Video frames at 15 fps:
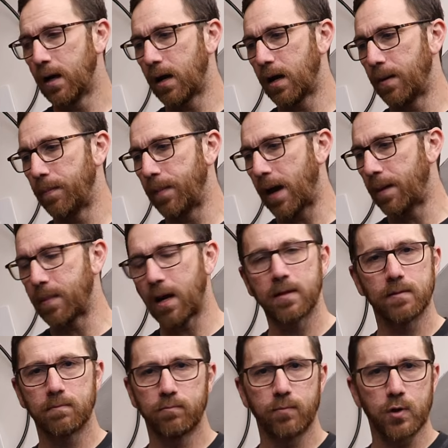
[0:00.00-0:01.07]

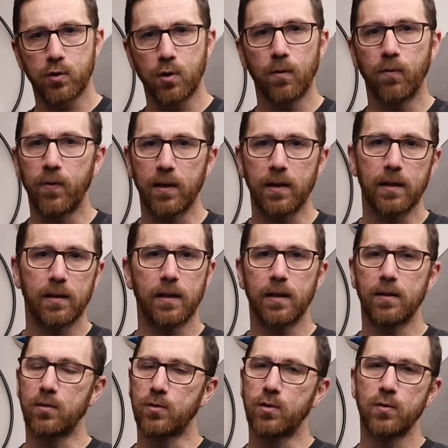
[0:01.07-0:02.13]
There's no affiliate
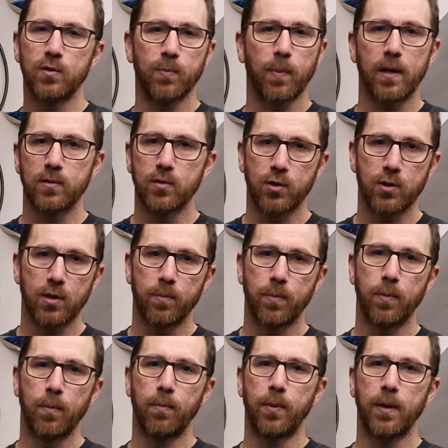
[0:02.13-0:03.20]
link, there's no
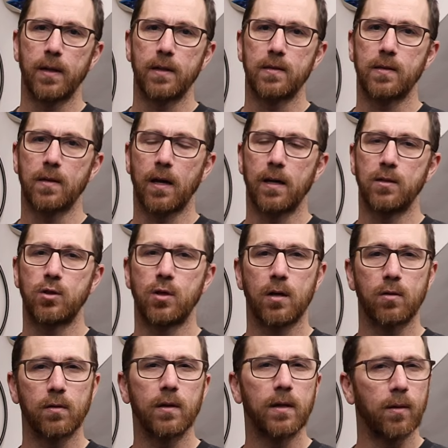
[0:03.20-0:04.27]
sponsorship, but I
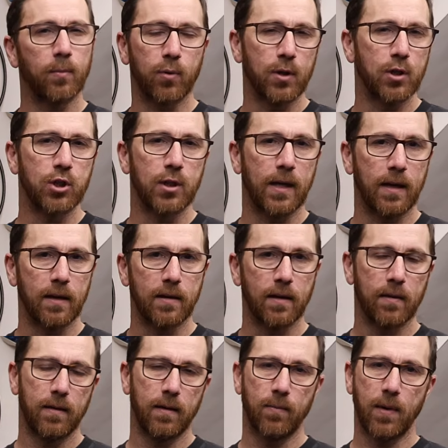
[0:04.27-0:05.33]
generally appreciate
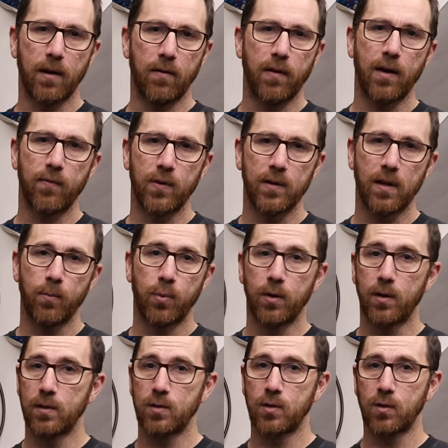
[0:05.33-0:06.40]
the amount of effort they
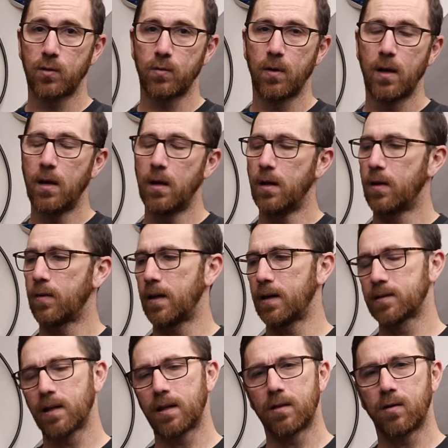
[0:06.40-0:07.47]
put into
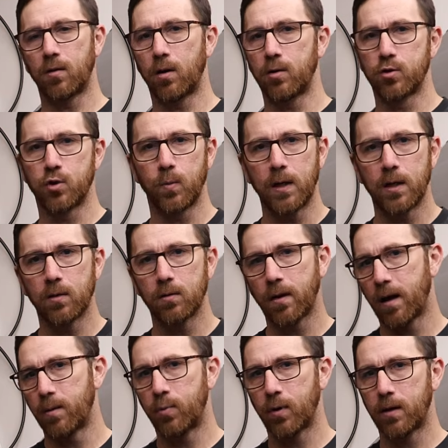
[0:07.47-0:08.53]
things like their Arduino
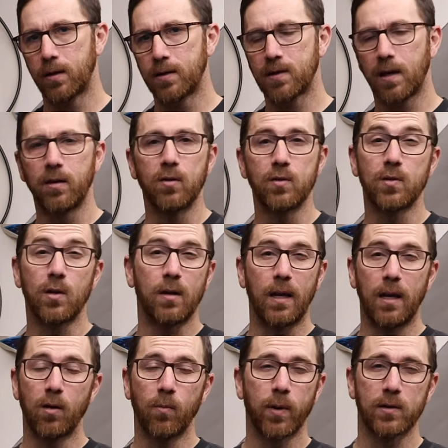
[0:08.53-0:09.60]
libraries. I use their
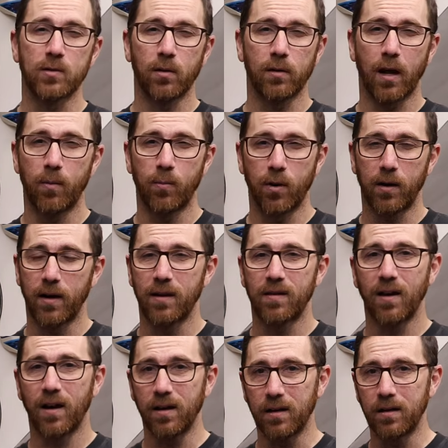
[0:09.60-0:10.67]
NeoPixel library a
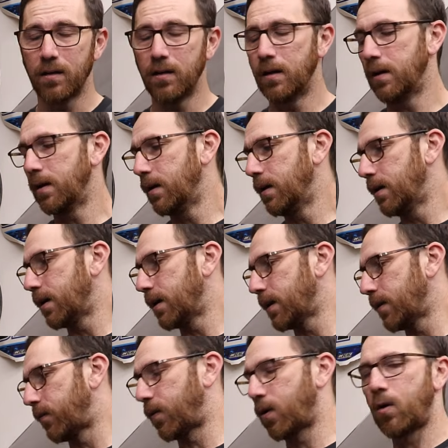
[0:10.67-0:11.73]
ton
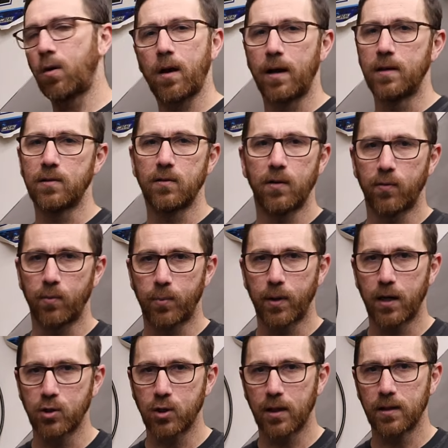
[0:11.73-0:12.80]
for all kinds of different
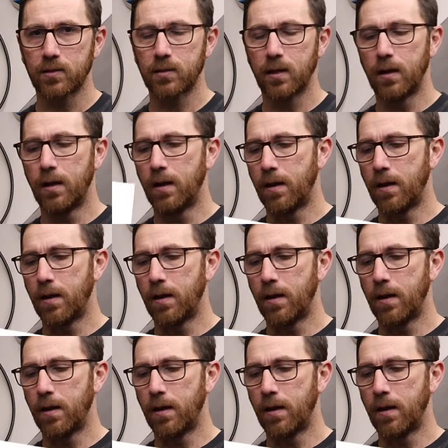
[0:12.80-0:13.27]
projects.